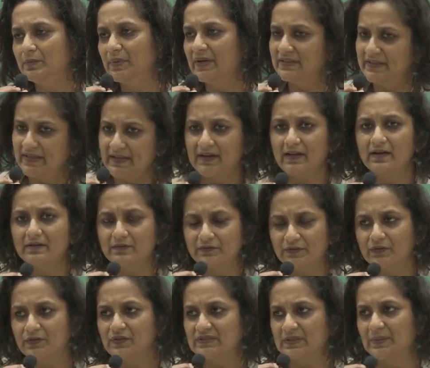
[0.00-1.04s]
but there are of
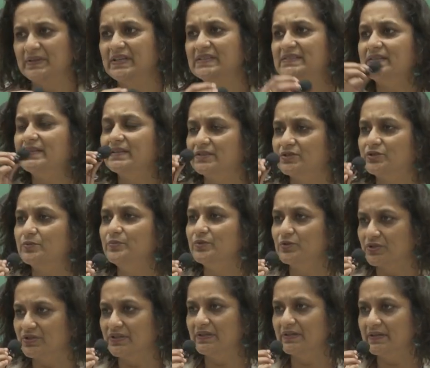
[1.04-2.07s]
course, I mean it's a
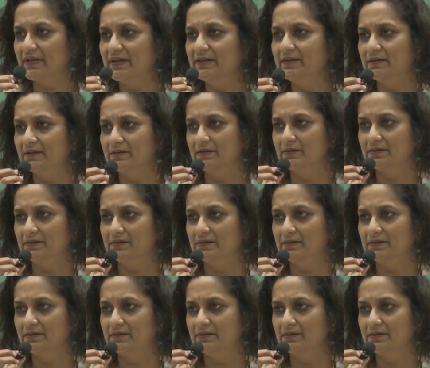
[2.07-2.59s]
distribution, right?